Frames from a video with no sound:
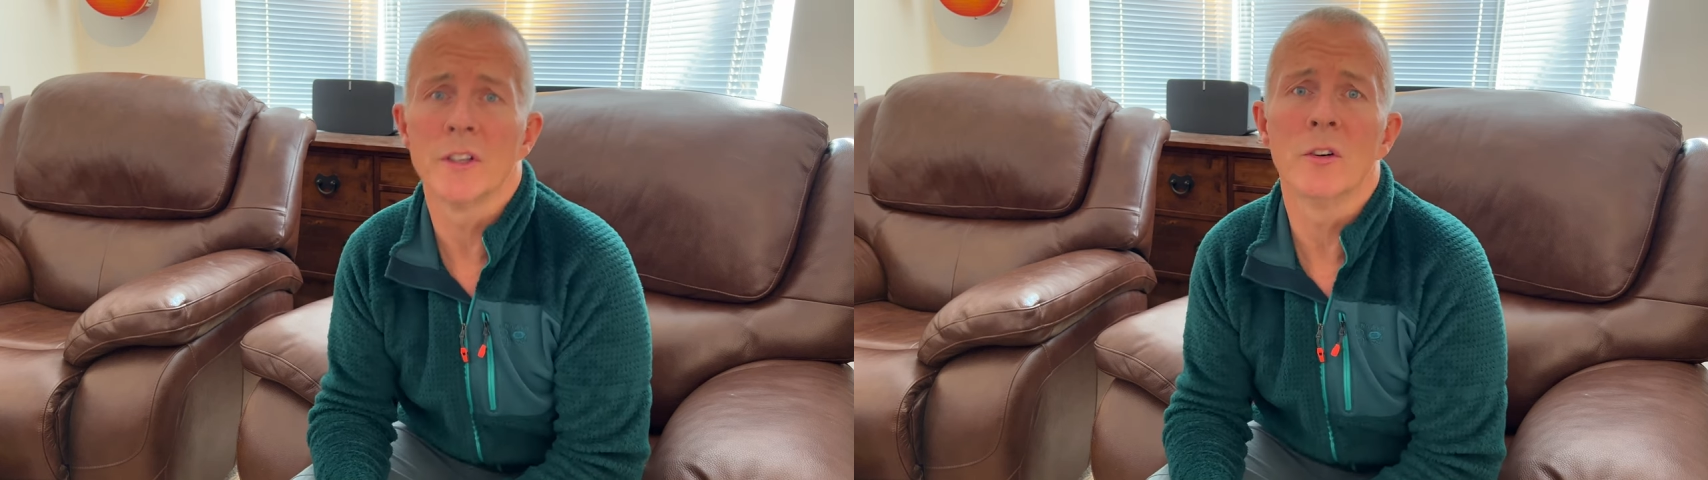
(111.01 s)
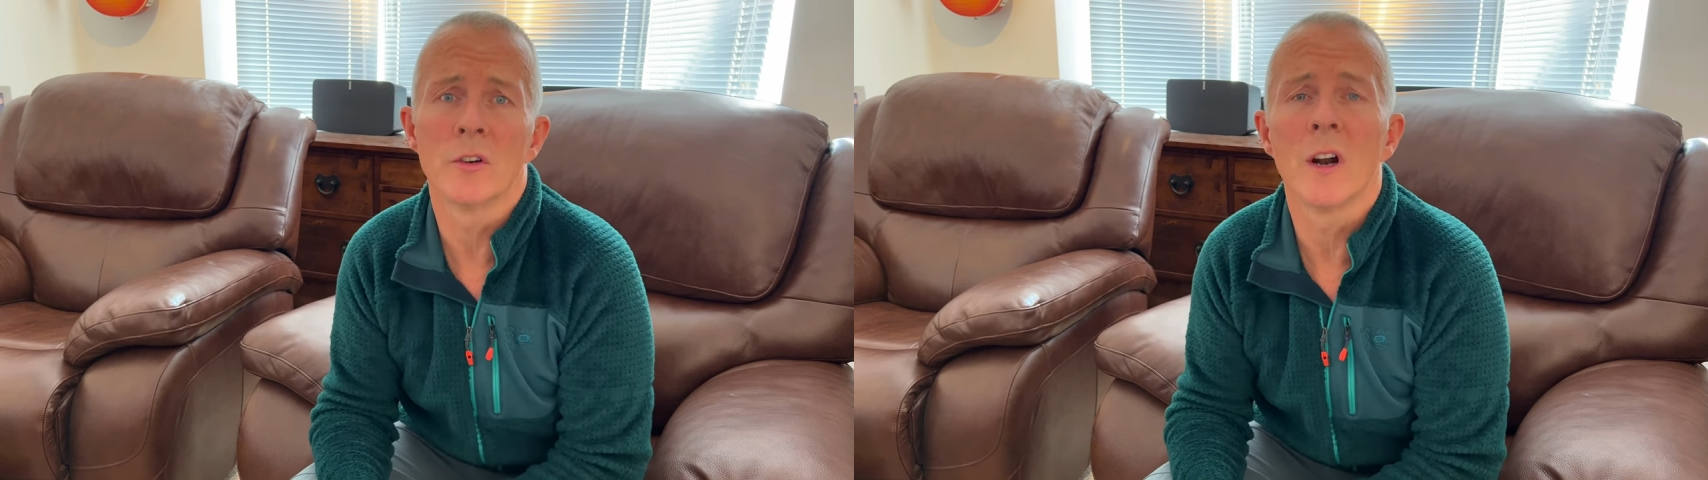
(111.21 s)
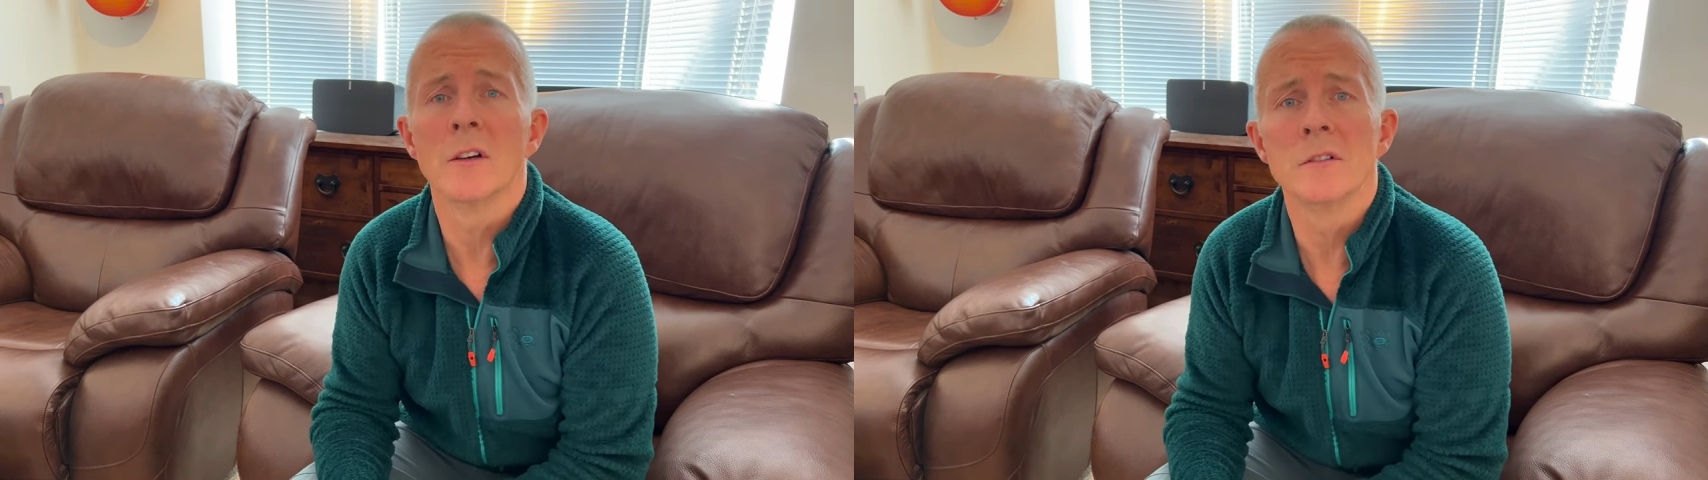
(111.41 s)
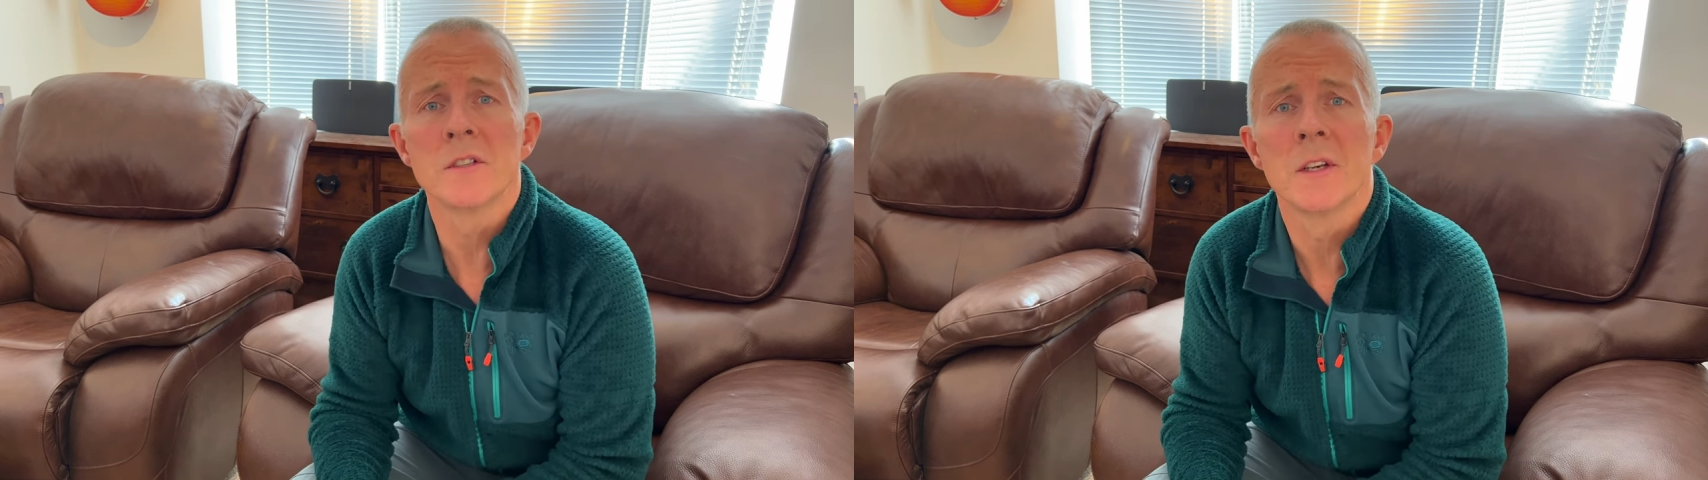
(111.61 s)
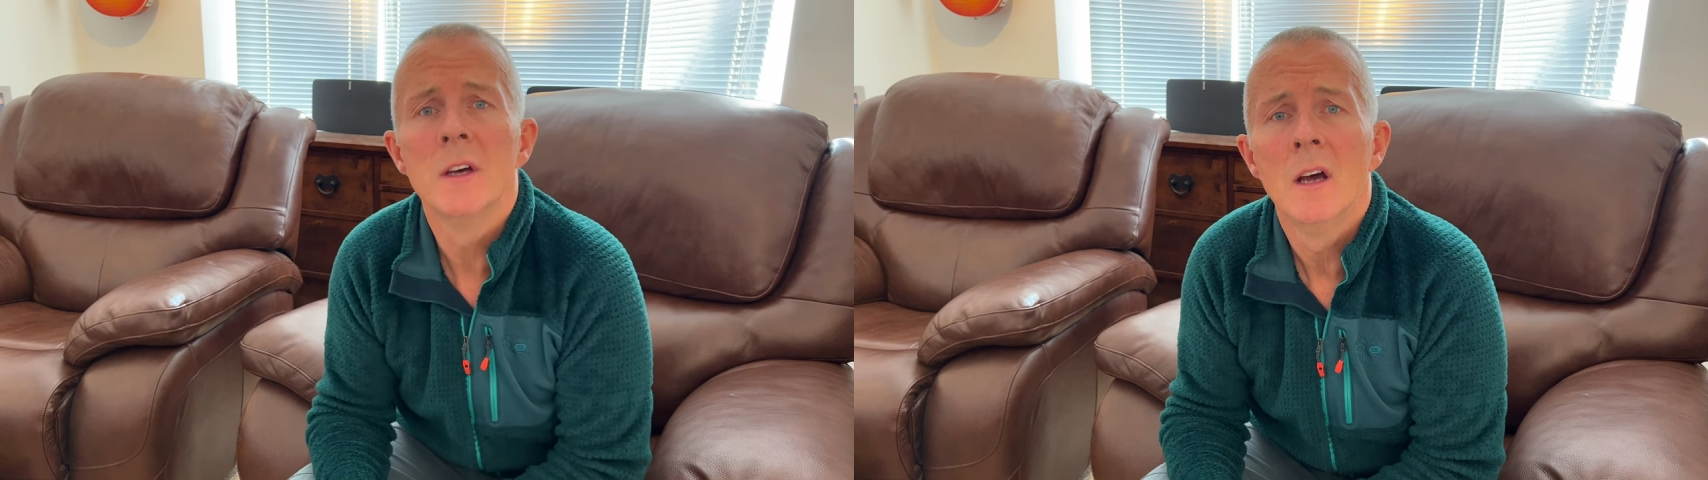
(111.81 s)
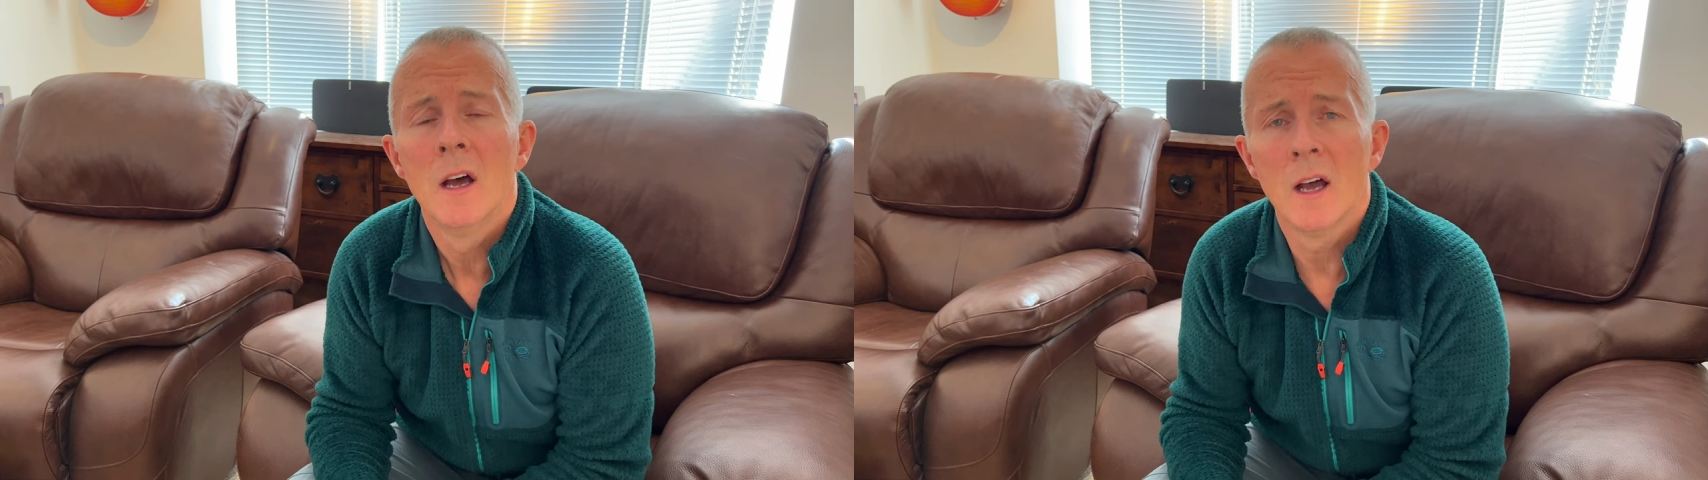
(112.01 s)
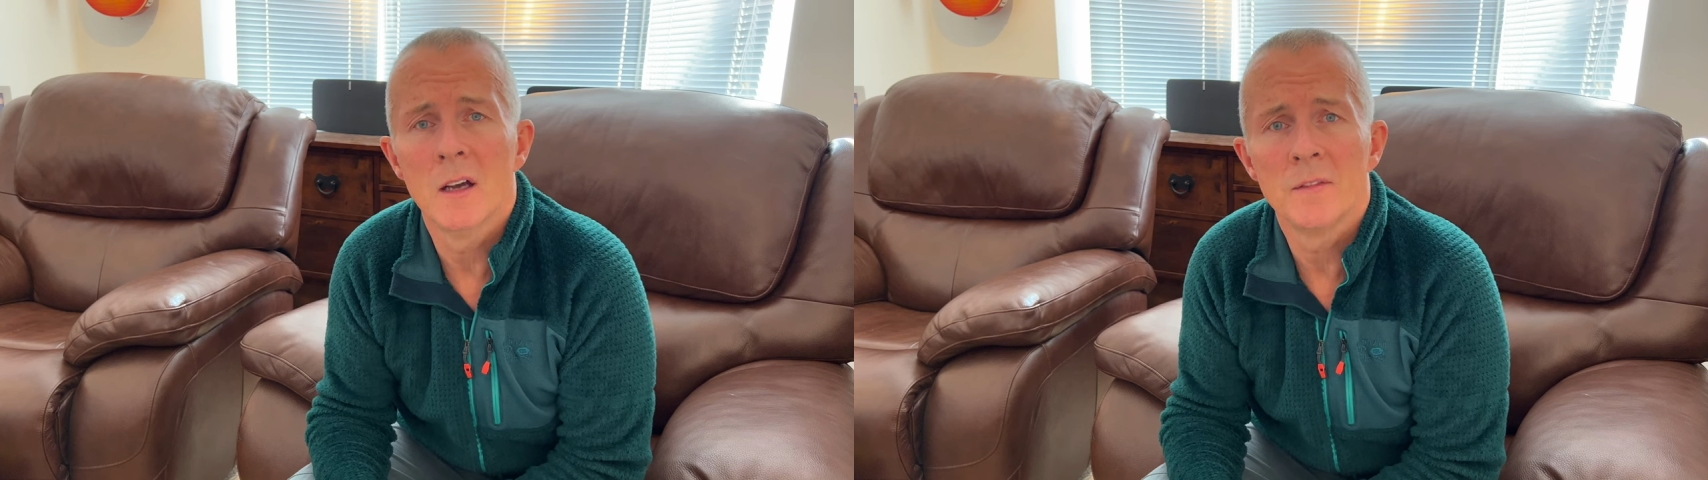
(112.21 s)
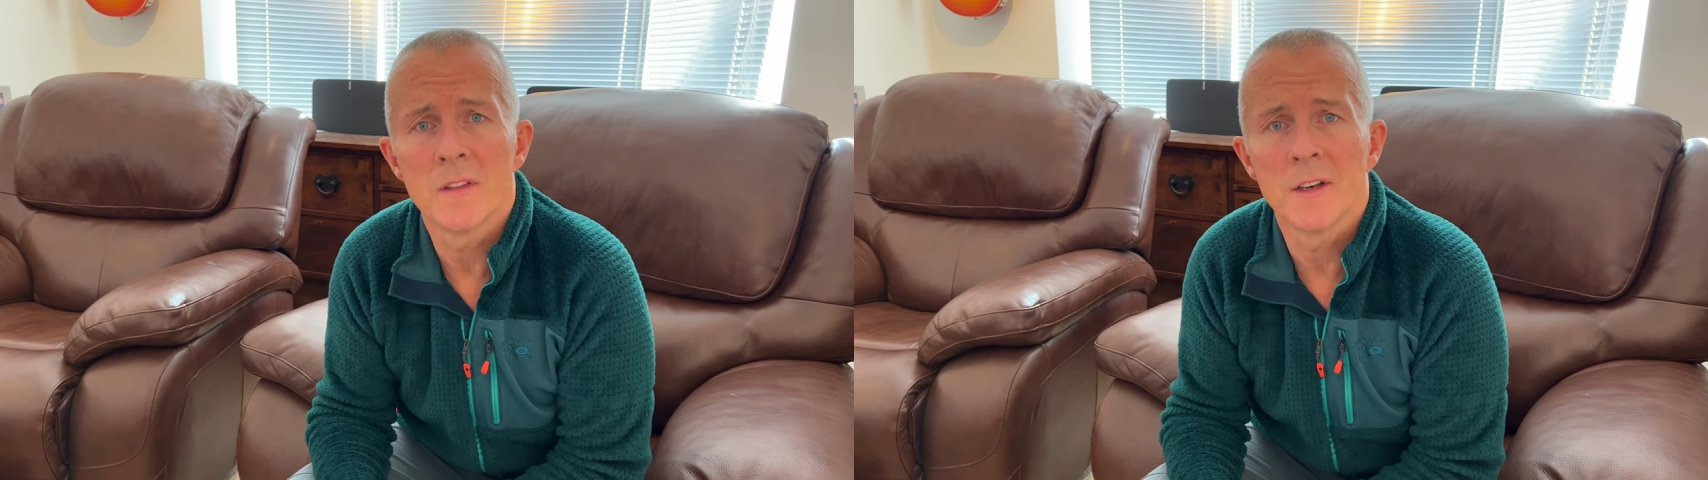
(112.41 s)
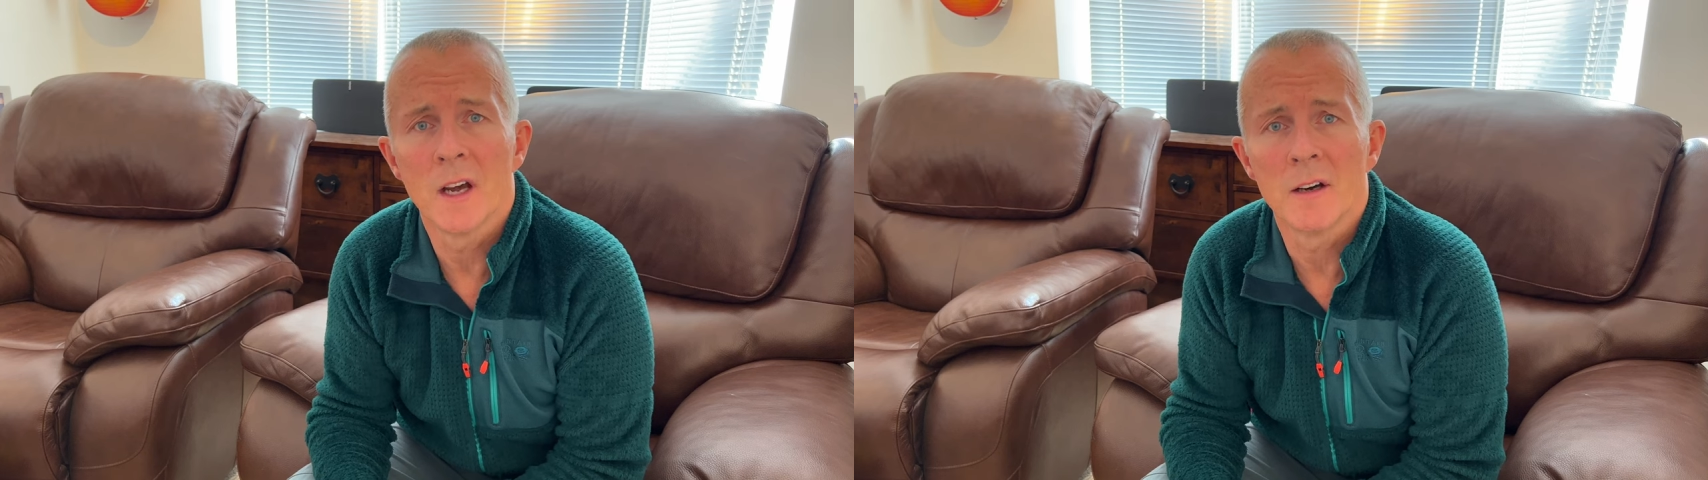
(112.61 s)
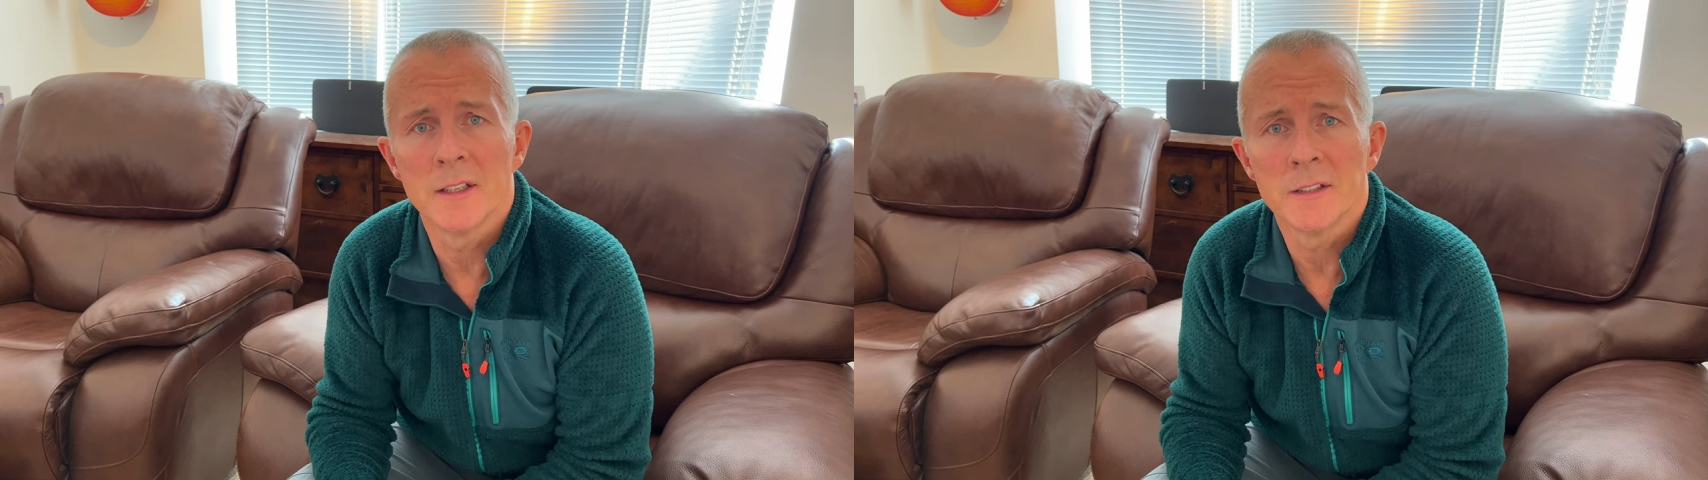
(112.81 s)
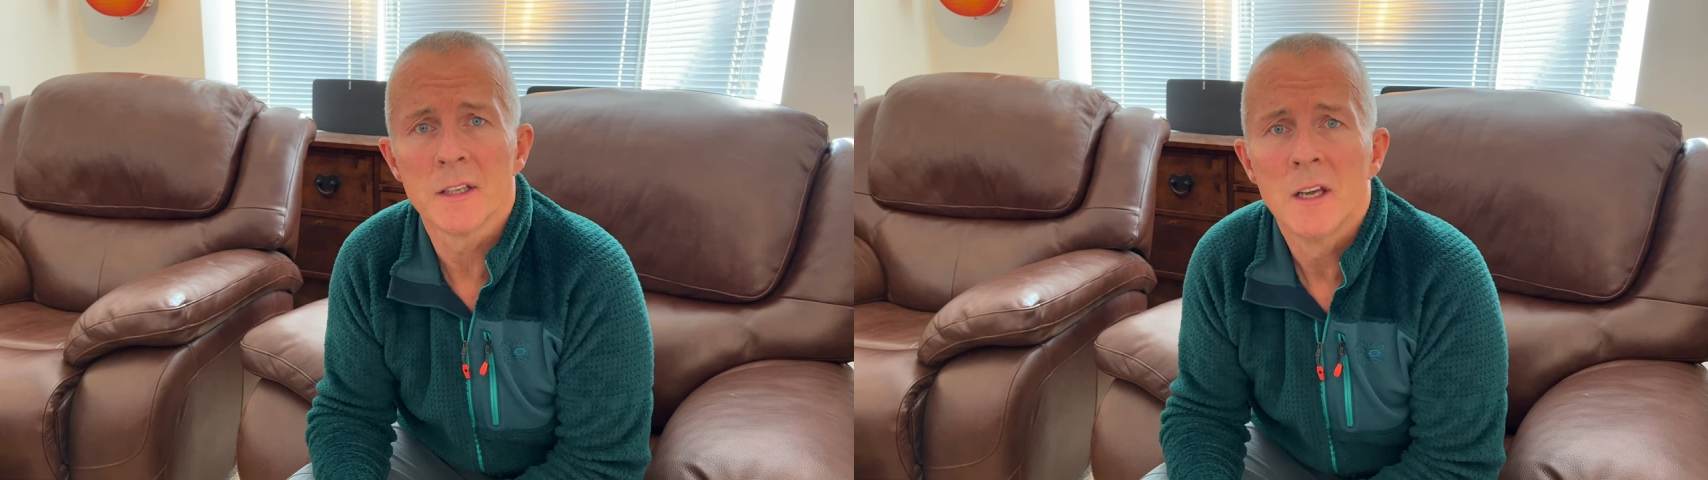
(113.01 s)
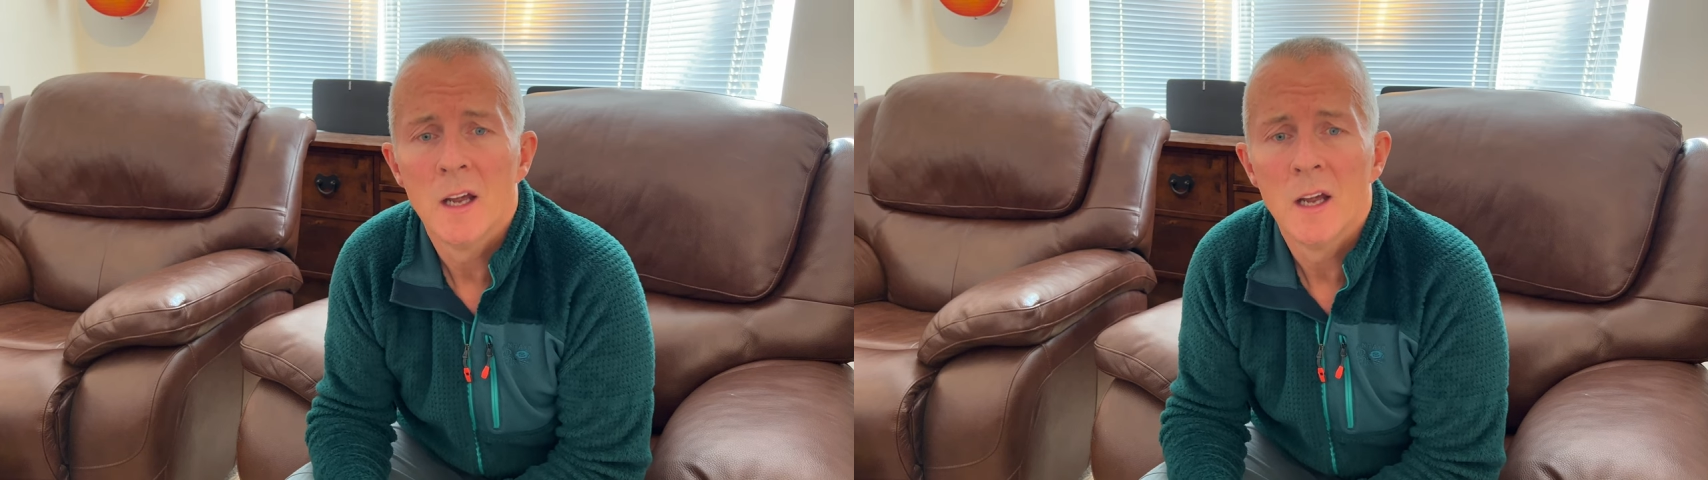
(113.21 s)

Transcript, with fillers: euros uh, for the night,